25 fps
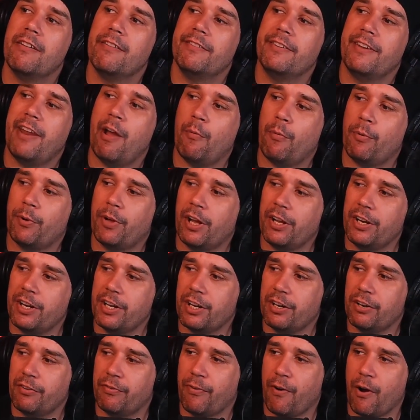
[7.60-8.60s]
Now, I'm kind of
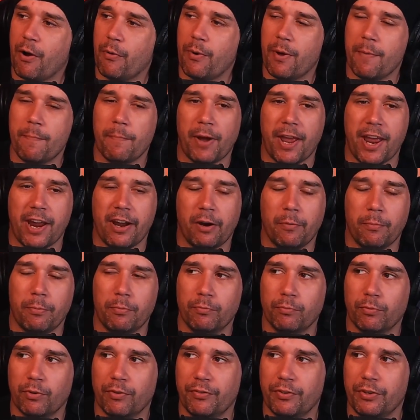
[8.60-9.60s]
going to throw in my
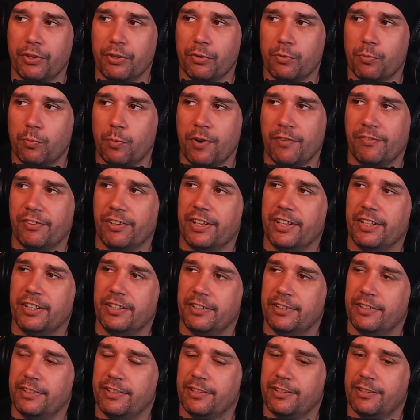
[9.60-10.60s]
album review
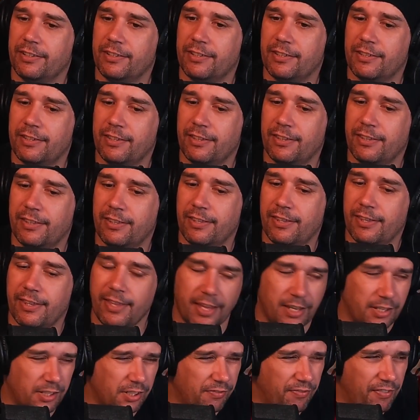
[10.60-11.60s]
within
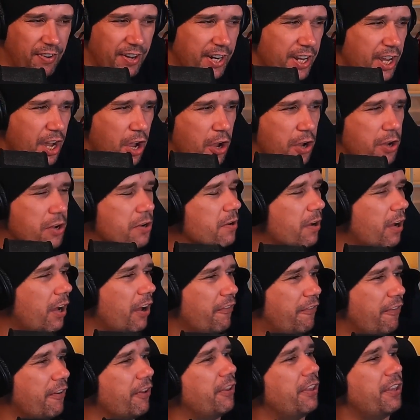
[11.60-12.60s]
this video. I
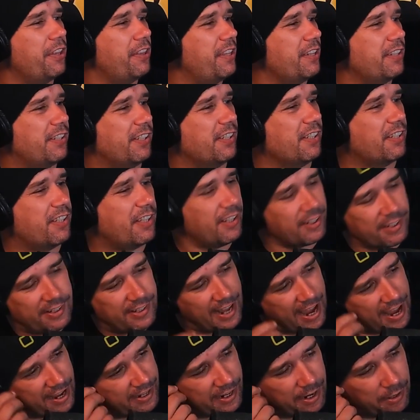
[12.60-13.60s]
feel that this is the
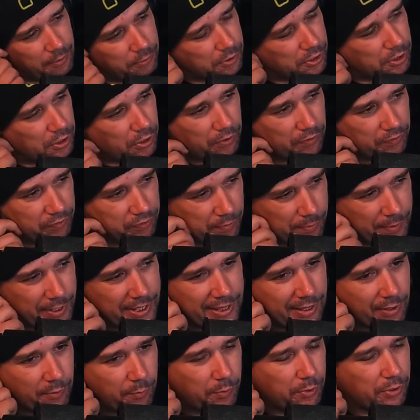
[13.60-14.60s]
standout song for me
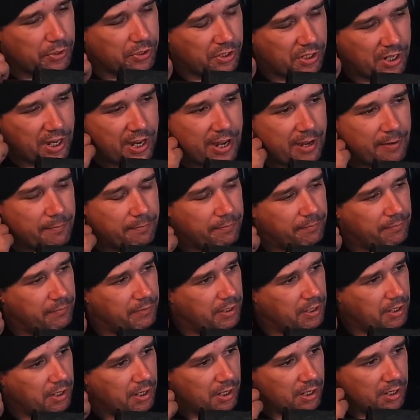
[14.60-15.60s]
that was...
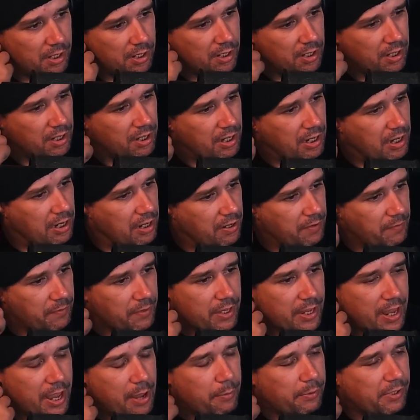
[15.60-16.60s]

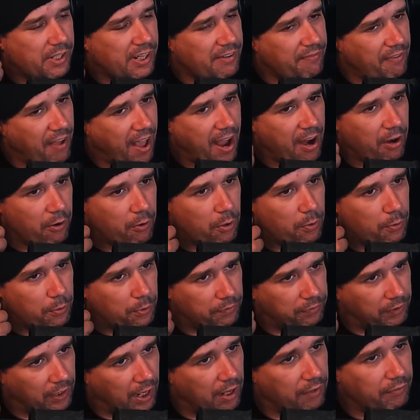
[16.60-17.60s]
it was either Arrow
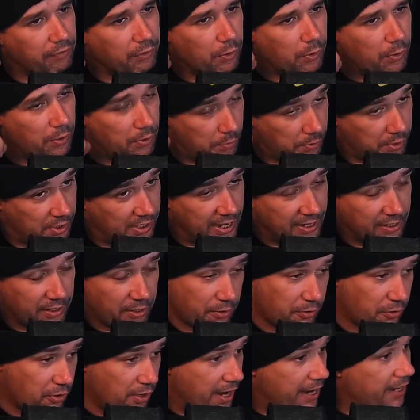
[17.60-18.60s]
of Love or it was
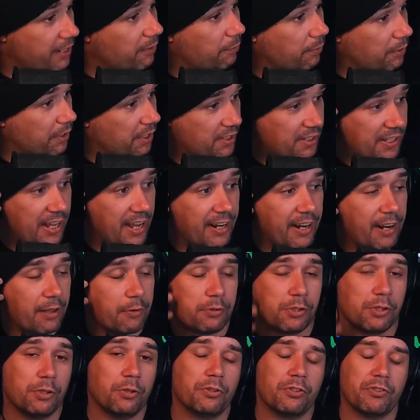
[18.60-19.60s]
Tekkno Train were the standout
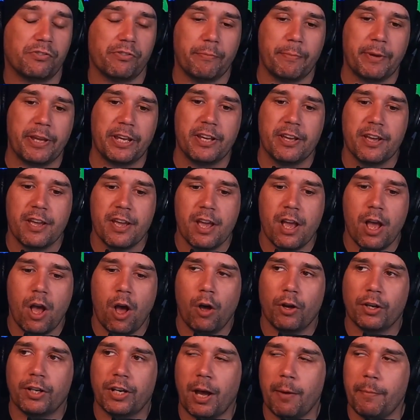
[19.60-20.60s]
songs for me.
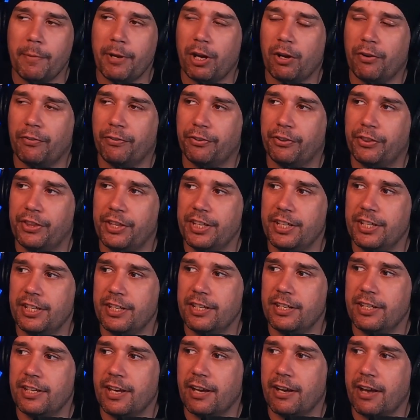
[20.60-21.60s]
Coming off
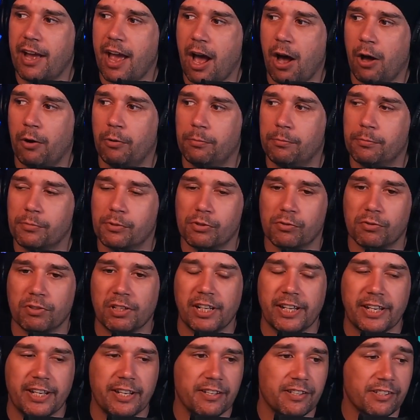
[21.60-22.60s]
the album's
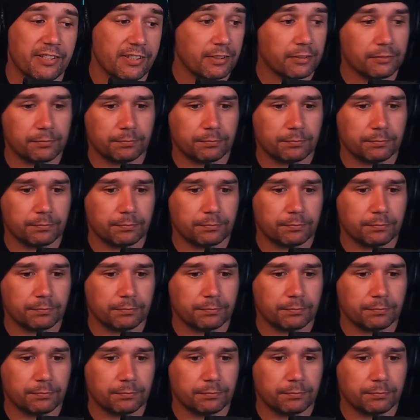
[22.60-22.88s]
release,